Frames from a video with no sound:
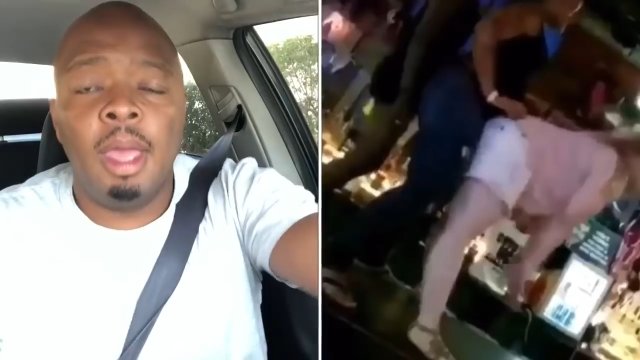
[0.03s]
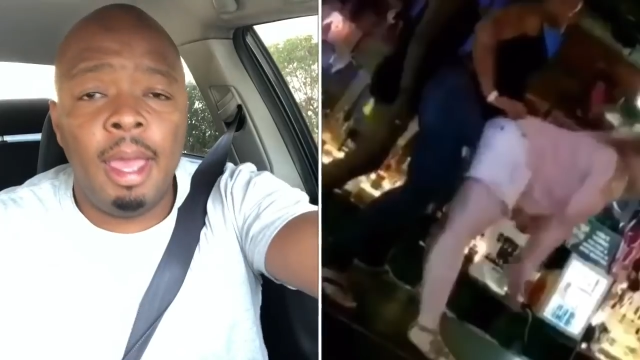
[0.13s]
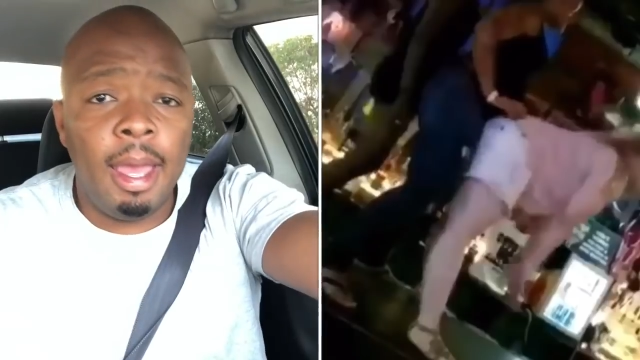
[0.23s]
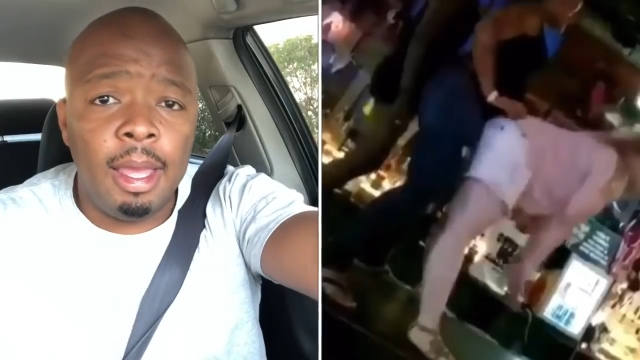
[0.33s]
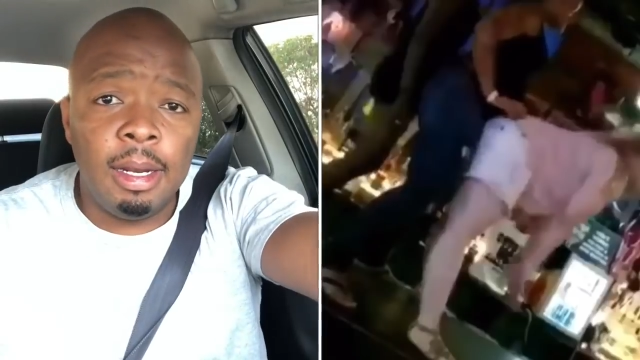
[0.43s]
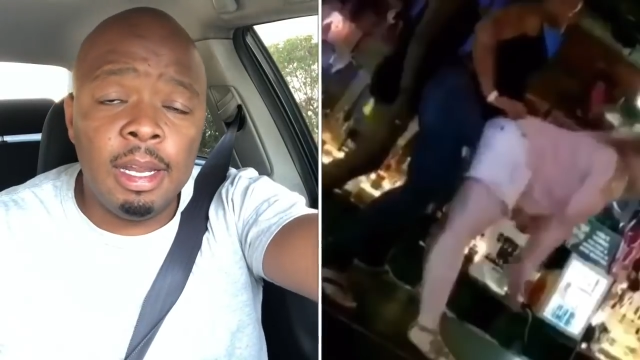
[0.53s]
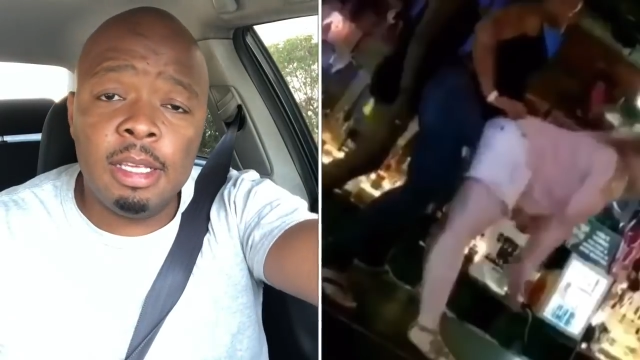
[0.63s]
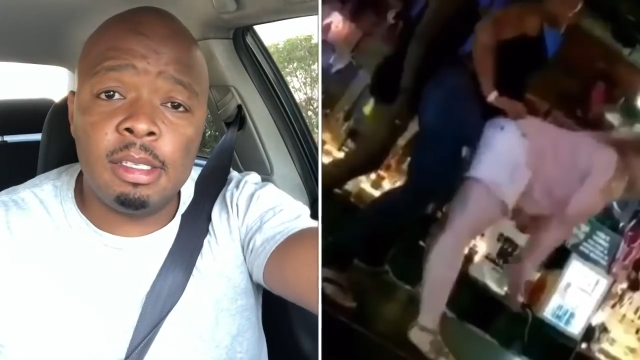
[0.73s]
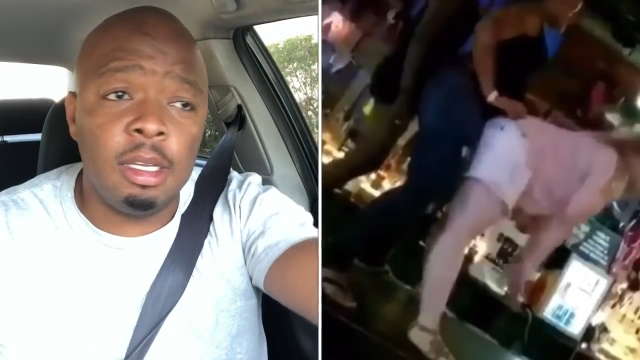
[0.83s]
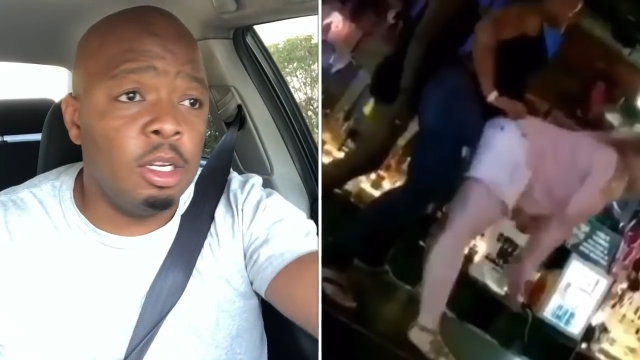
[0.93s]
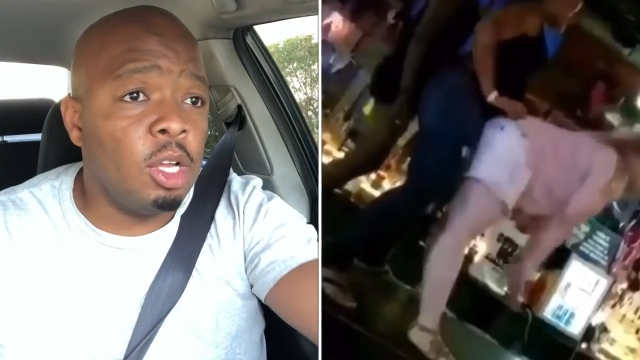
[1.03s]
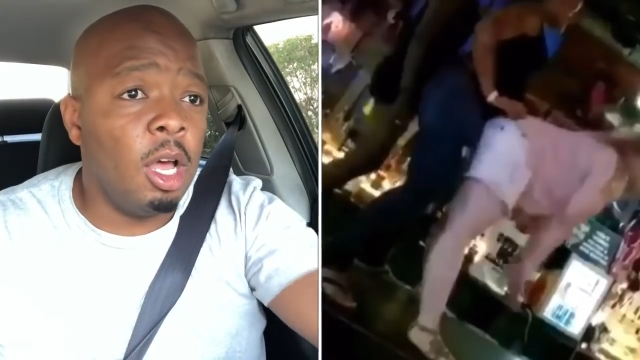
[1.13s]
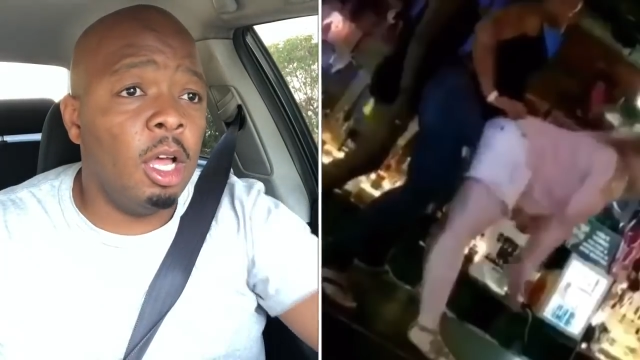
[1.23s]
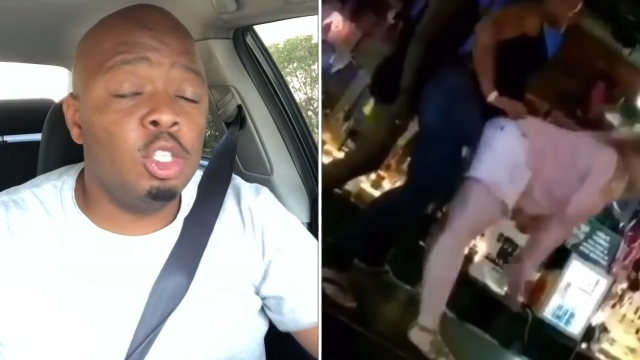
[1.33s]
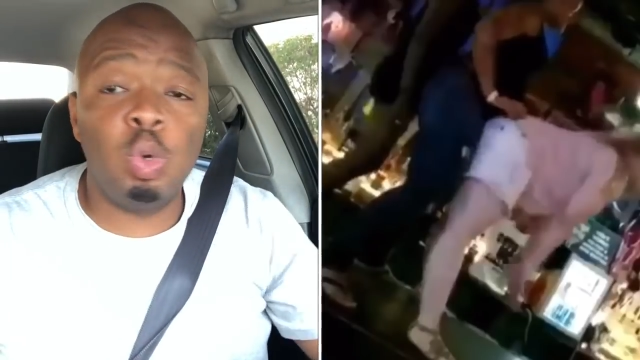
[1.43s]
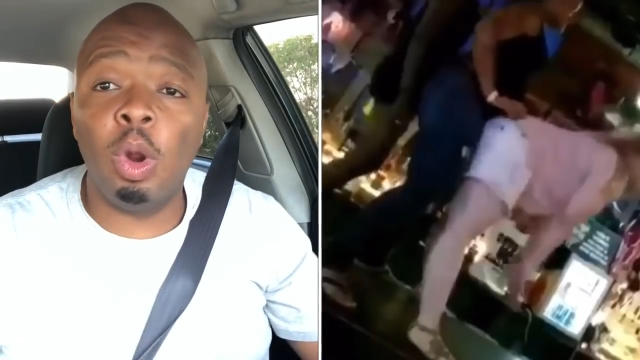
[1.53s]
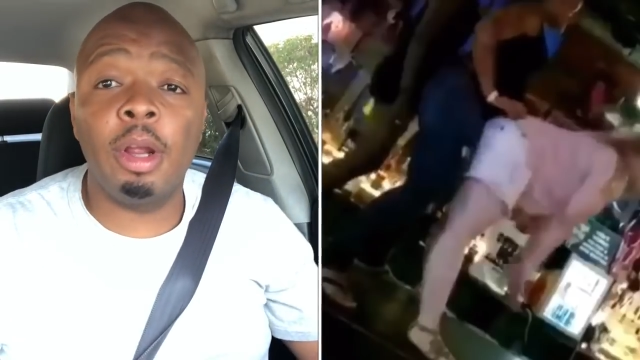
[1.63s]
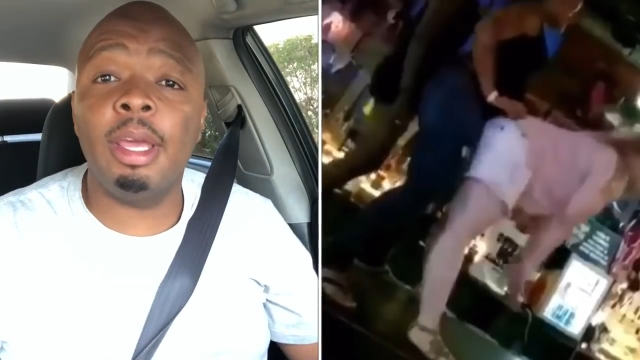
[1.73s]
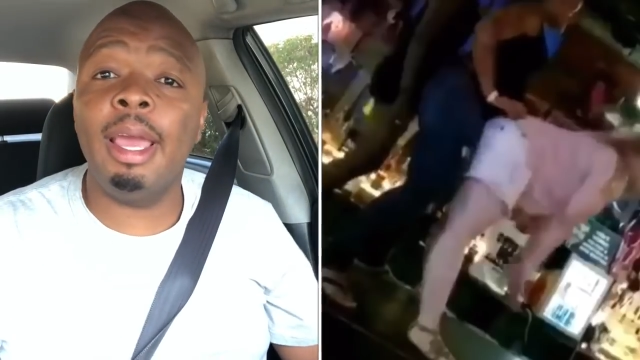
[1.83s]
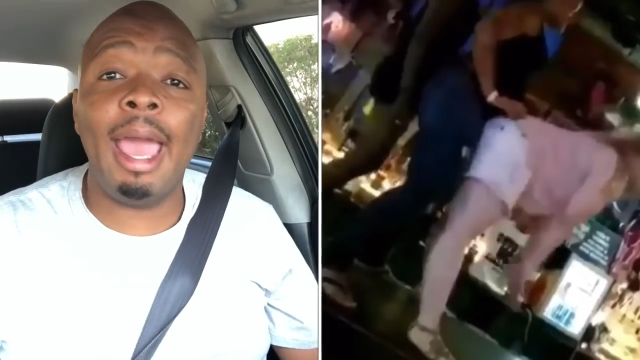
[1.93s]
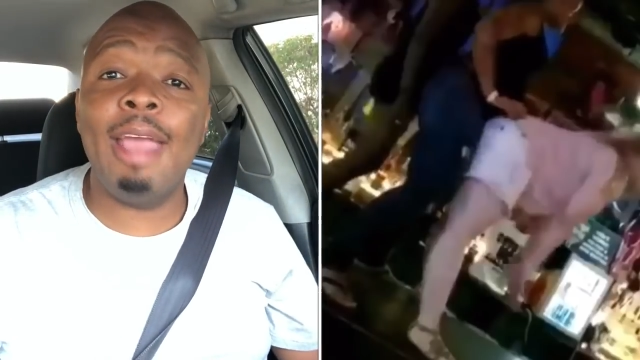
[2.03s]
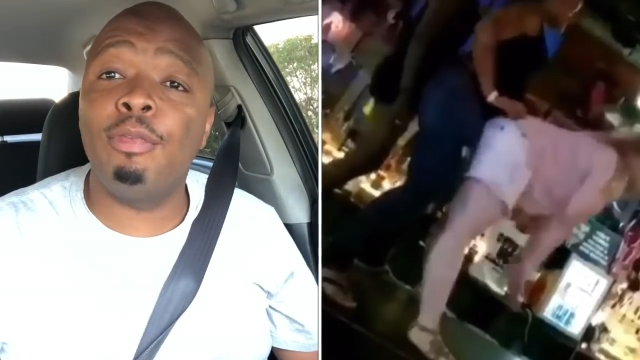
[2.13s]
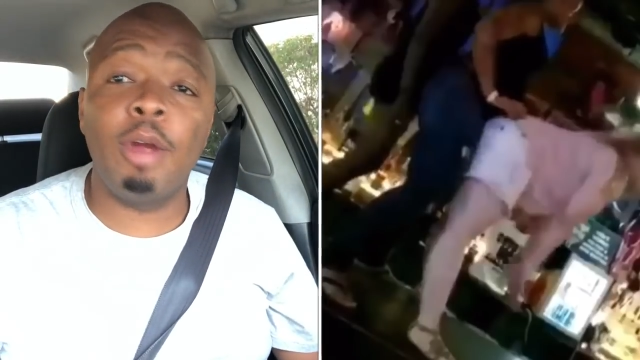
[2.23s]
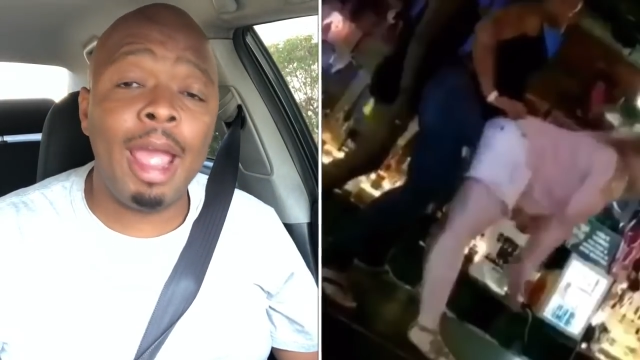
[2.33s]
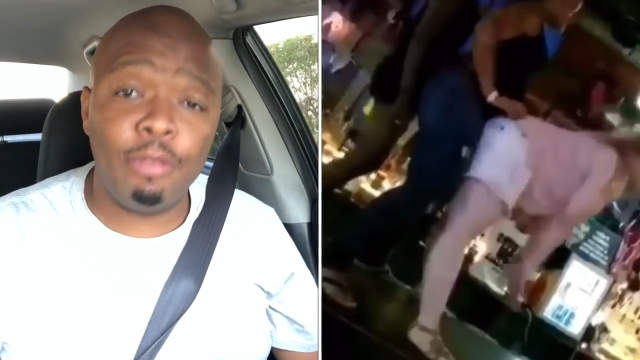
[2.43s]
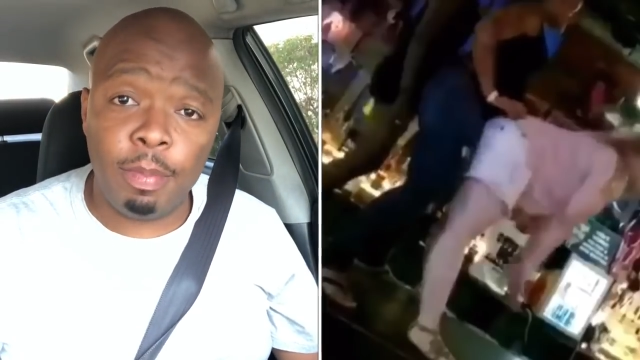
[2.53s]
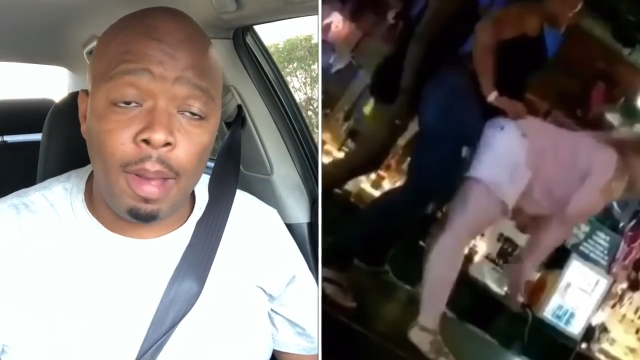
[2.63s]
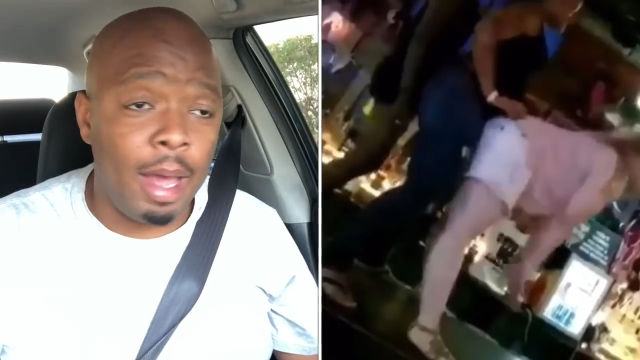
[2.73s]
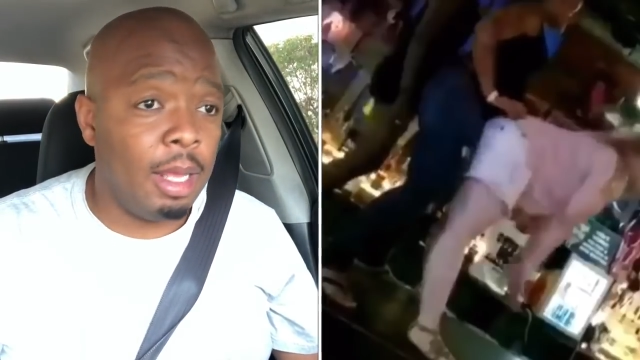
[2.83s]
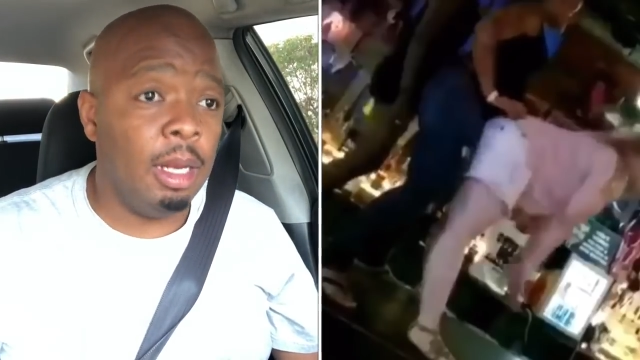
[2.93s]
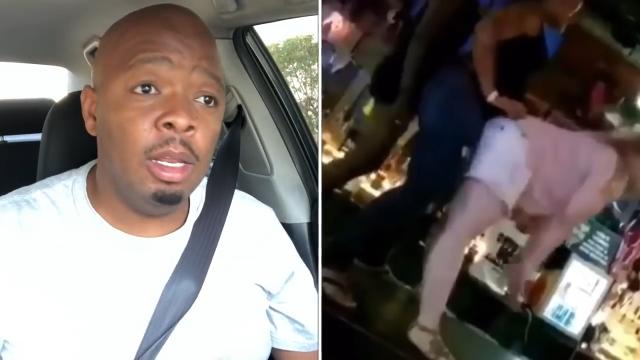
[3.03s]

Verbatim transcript: hey, listen, uh, twerking ain't for everybody.